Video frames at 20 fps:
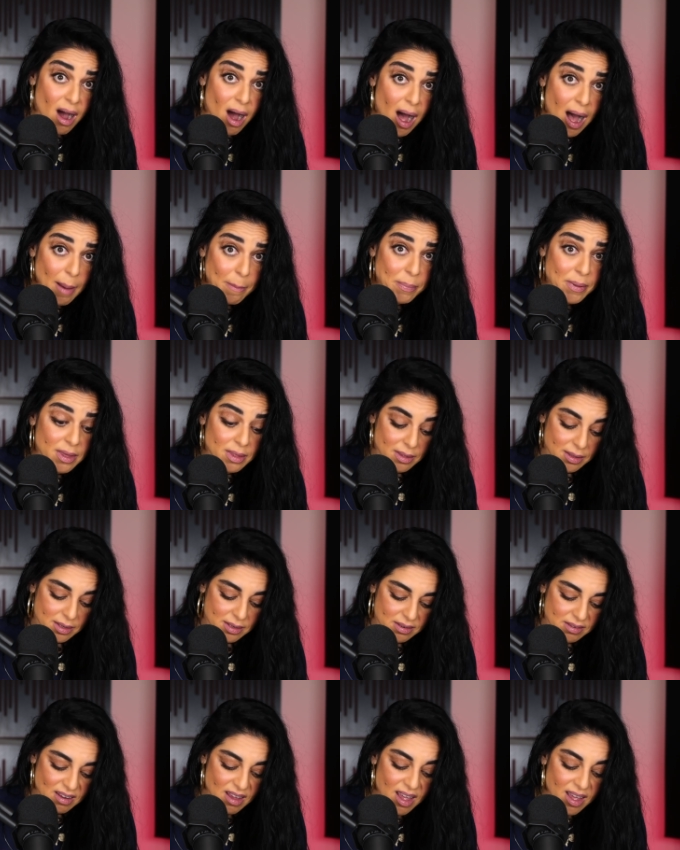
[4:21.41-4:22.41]

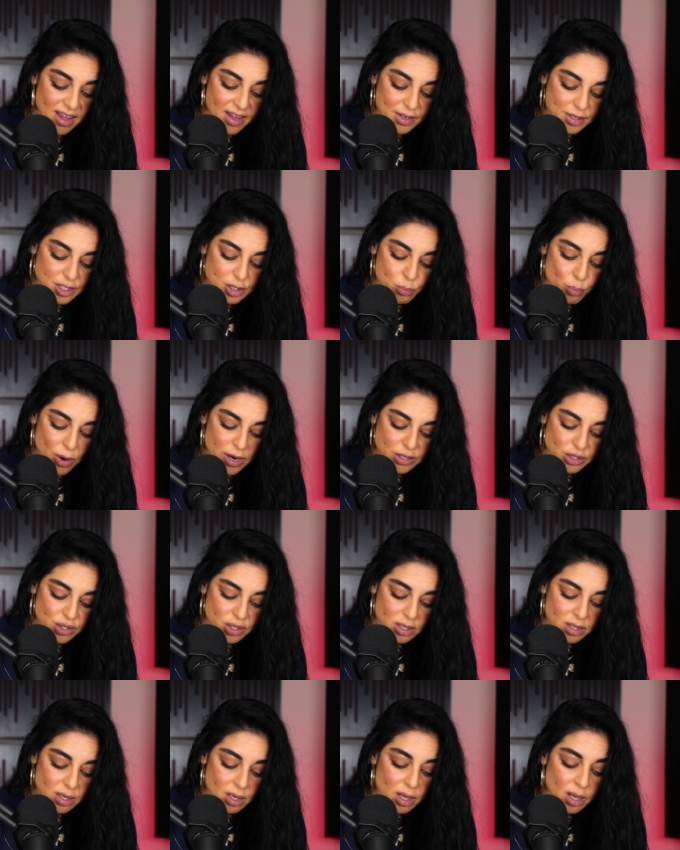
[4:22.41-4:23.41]
opulent
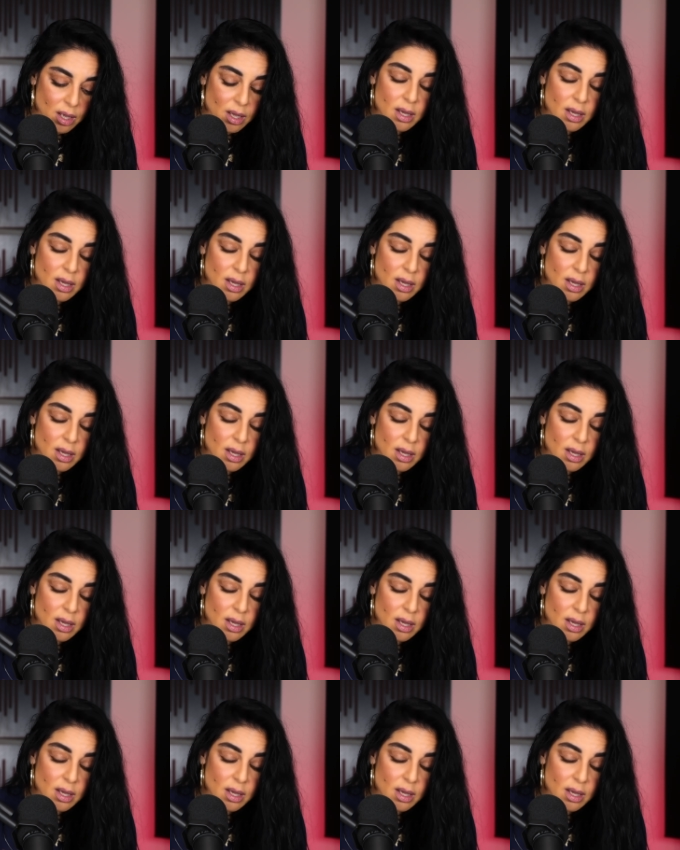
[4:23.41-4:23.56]
expression